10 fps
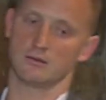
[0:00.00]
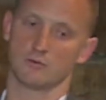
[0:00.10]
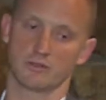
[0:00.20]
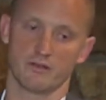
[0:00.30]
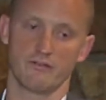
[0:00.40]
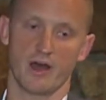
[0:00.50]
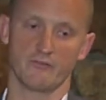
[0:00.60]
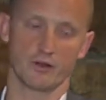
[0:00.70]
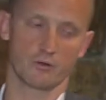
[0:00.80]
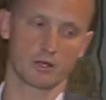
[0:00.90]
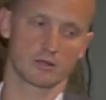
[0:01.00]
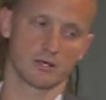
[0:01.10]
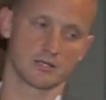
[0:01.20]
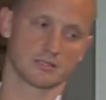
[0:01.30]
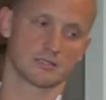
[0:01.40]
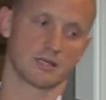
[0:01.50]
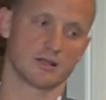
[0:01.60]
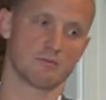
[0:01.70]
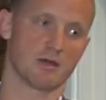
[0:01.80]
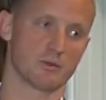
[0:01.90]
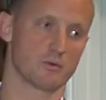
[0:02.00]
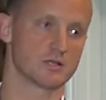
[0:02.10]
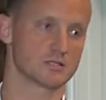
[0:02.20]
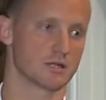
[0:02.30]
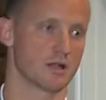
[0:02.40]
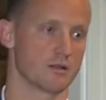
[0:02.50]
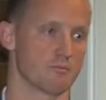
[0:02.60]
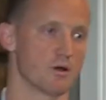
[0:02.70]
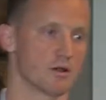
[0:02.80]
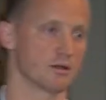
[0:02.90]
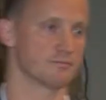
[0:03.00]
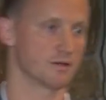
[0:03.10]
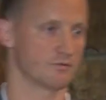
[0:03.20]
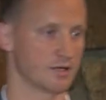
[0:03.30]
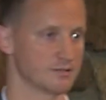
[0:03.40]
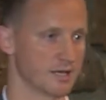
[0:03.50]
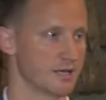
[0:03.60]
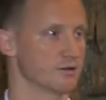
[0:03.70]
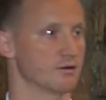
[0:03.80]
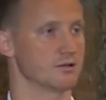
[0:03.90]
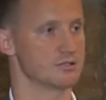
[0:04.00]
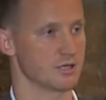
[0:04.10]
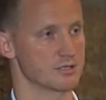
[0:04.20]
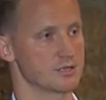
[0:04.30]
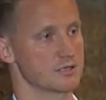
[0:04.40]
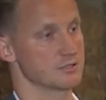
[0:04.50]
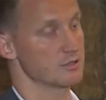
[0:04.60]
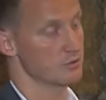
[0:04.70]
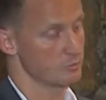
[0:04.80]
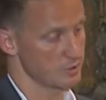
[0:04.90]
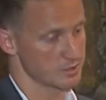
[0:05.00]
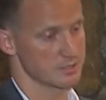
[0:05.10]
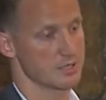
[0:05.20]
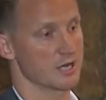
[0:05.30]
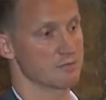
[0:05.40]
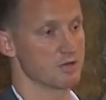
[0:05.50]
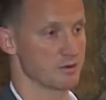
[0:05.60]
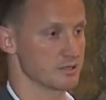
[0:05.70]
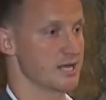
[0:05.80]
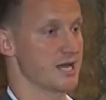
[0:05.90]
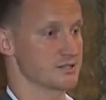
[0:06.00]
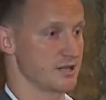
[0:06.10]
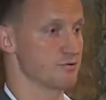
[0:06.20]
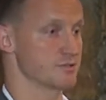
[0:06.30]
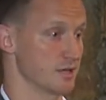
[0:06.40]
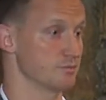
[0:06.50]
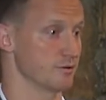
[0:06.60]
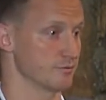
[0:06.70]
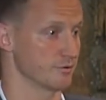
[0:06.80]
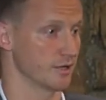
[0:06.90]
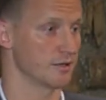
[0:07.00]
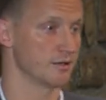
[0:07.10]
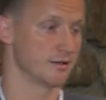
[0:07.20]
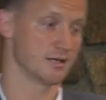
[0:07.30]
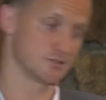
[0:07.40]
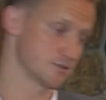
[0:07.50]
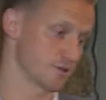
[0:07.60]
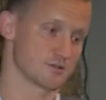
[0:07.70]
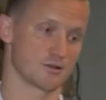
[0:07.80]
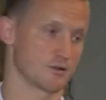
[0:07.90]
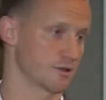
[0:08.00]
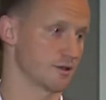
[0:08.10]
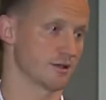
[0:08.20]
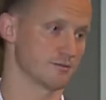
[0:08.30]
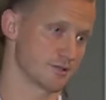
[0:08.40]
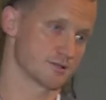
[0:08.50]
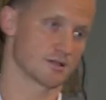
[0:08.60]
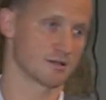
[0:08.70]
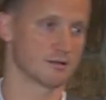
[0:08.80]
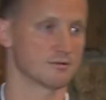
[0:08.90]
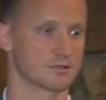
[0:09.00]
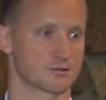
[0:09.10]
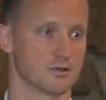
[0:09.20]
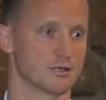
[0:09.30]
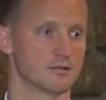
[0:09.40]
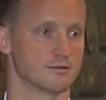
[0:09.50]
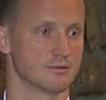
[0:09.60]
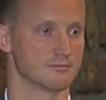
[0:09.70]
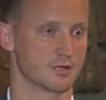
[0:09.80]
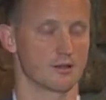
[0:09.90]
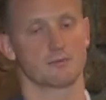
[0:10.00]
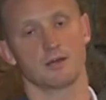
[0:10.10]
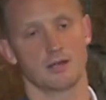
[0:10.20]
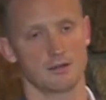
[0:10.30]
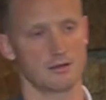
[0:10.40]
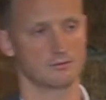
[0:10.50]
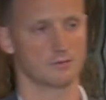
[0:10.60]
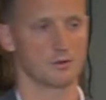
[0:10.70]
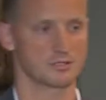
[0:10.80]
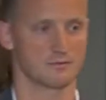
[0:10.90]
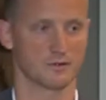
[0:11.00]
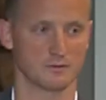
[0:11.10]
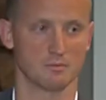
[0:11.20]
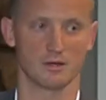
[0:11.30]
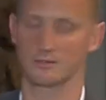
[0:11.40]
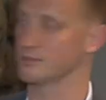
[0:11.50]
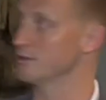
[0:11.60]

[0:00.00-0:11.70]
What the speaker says: What they find very quickly is that they might be wasting a lot of their money if they take or ingest oxycodone because it's not going to be able to attach to that receptor, okay? It's just going to circulate and then it's going to get excreted and then they're like, man, I wasted $50,